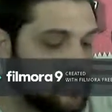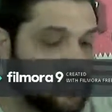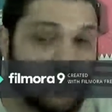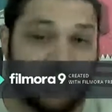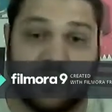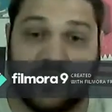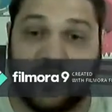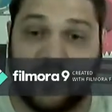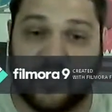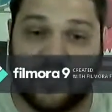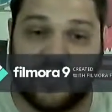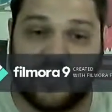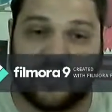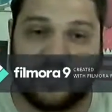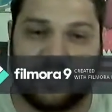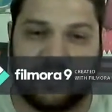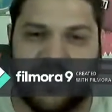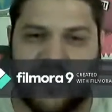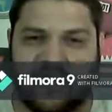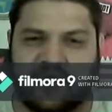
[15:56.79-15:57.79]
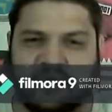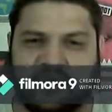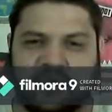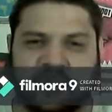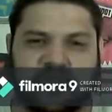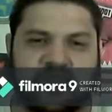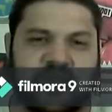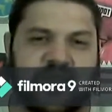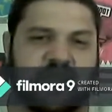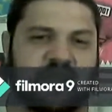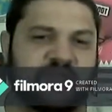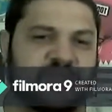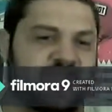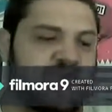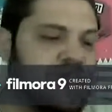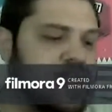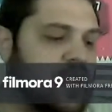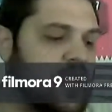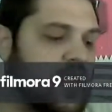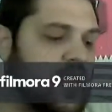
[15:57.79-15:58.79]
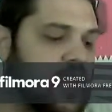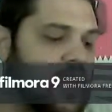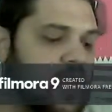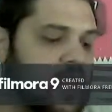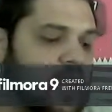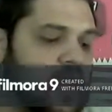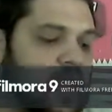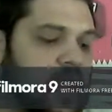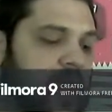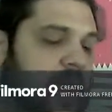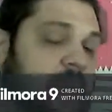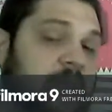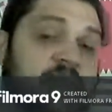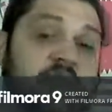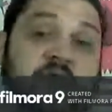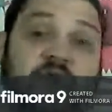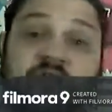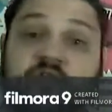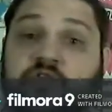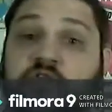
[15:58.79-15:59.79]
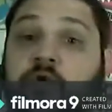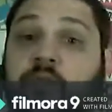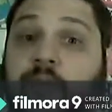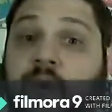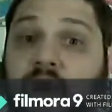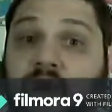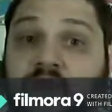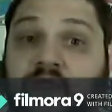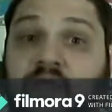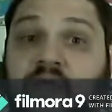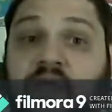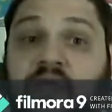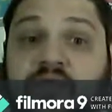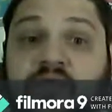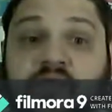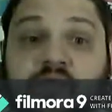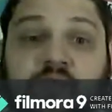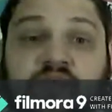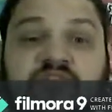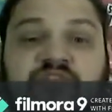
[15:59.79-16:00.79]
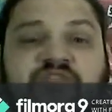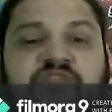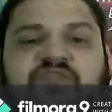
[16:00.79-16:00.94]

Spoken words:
So you pass certification, and then you have to do a mock class, which